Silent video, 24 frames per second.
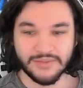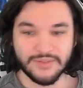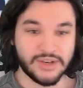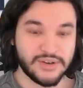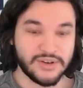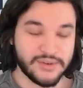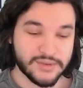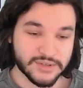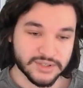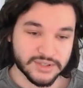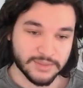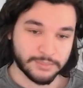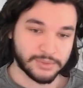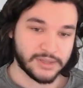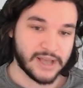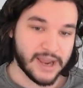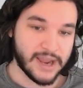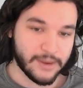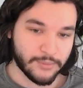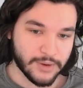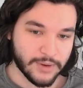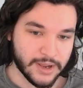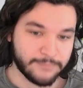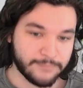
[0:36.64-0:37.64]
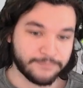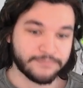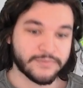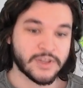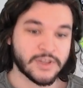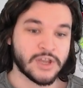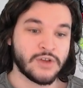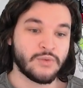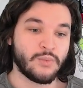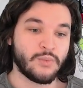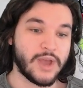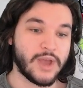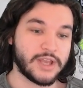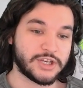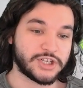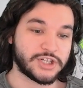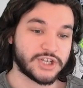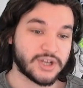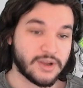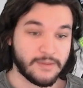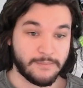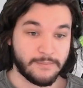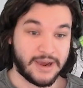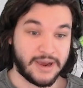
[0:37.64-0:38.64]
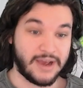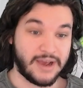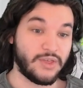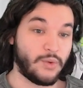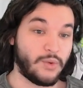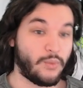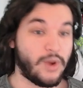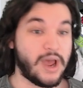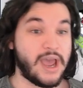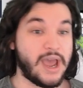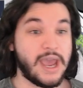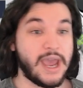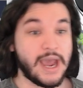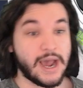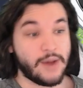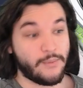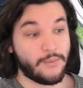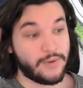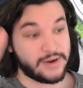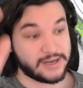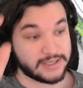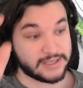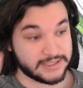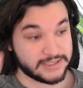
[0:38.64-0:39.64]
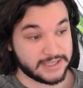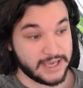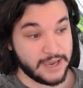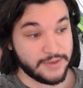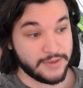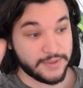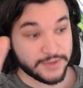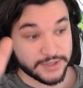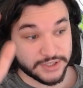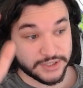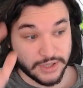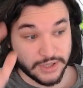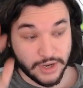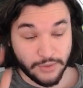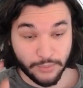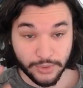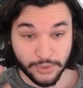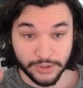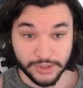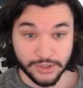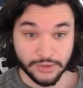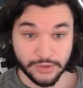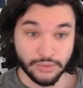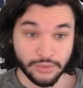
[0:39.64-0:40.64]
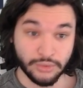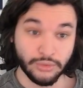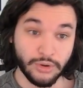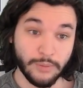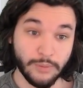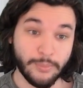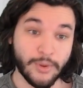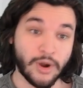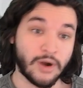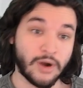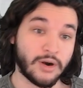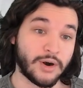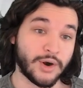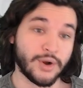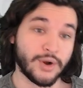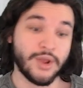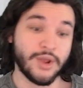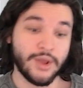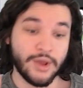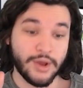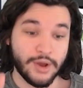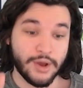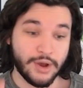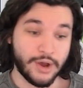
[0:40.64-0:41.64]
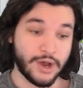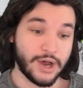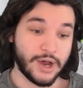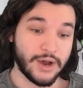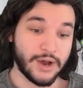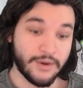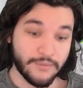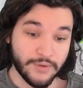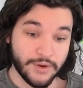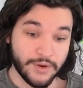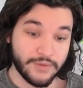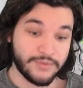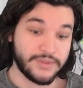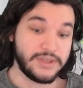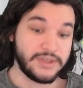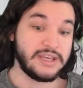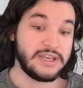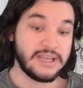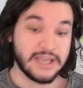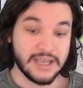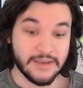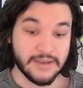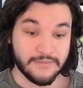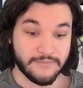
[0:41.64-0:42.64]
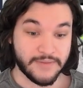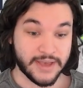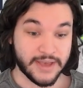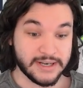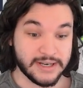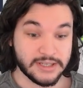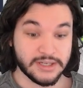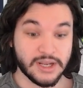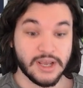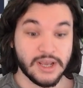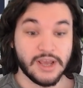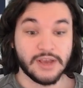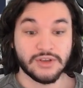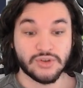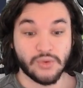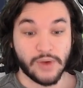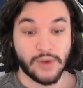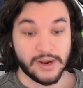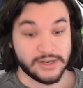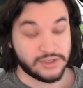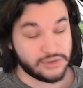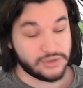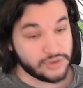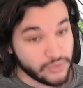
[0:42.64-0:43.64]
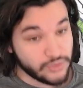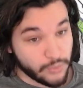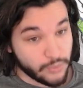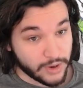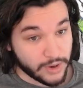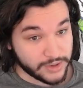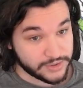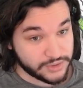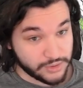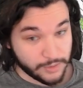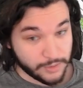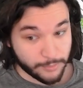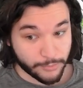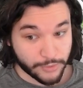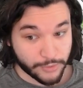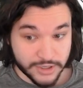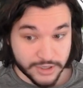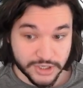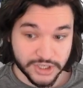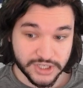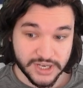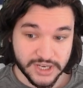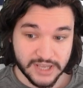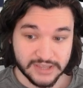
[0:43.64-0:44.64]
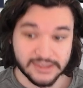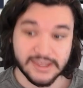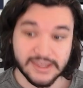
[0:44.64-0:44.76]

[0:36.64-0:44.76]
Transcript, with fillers: the new supply run, which by the way, I want to say that this is a really cool part of the event. So I do want to appreciate